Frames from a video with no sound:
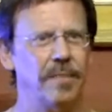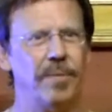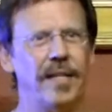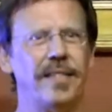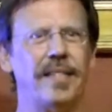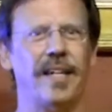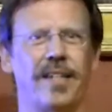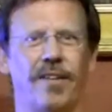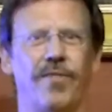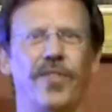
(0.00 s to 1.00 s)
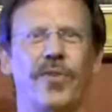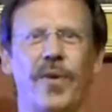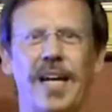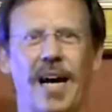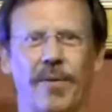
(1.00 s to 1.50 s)
but he sat there for
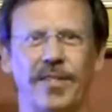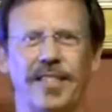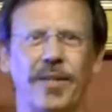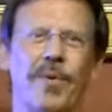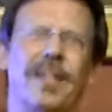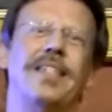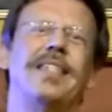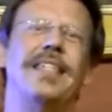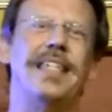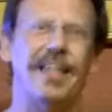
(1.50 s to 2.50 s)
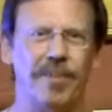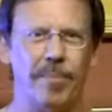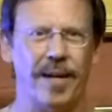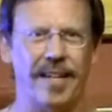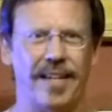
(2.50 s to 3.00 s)
3 hours because he wanted to see
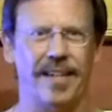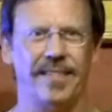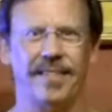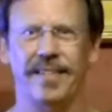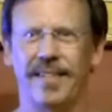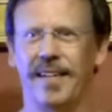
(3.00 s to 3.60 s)
everybody else.